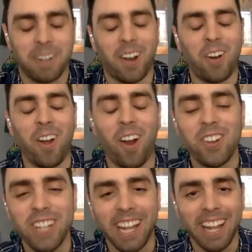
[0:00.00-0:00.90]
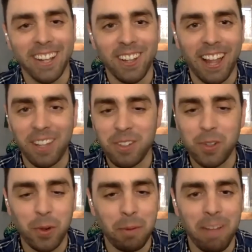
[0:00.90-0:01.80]
Arejay Hale,
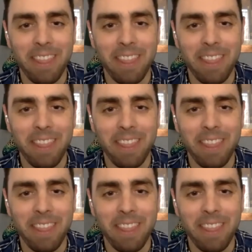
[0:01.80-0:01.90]
Halestorm,